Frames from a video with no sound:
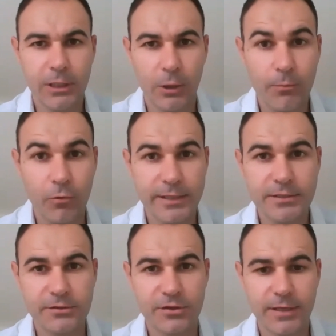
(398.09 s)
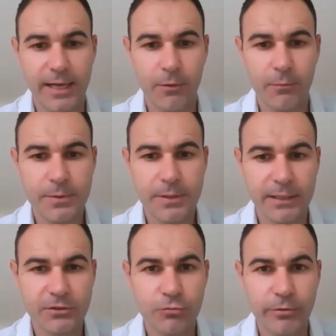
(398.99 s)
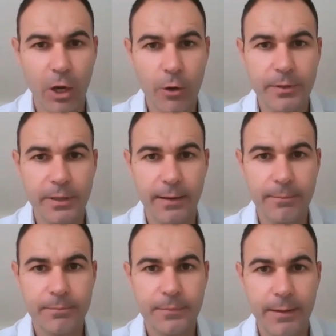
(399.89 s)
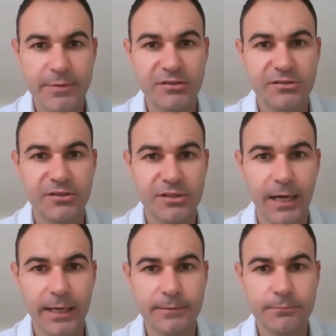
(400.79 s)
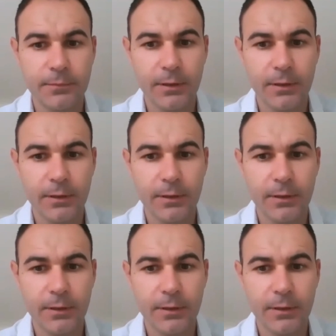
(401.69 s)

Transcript: operators are now beginning to reopen their businesses again,